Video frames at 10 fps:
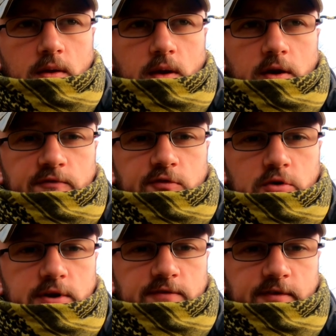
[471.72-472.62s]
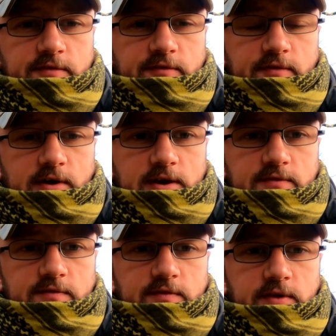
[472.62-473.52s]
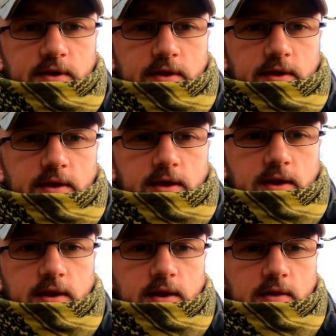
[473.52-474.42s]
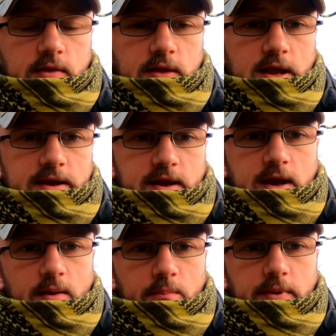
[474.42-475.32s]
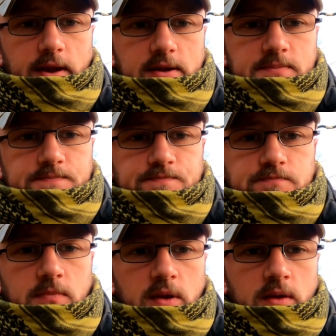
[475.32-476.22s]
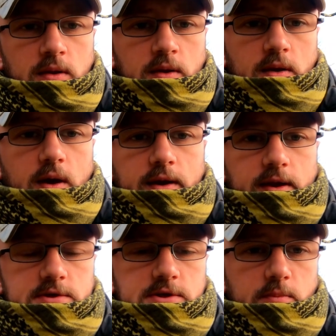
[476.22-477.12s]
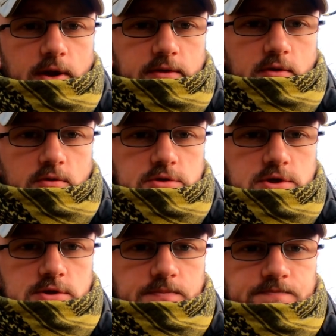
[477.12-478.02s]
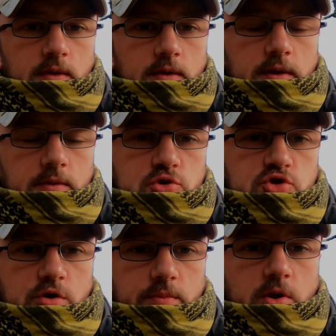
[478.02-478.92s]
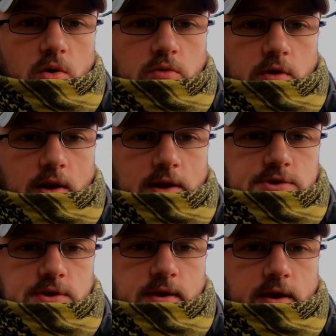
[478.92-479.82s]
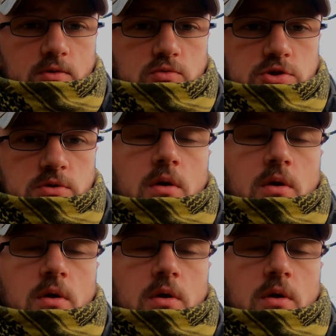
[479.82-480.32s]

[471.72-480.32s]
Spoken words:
And in 1455, he led a campaign against the Black Douglases, and they were stripped of all their lands and titles,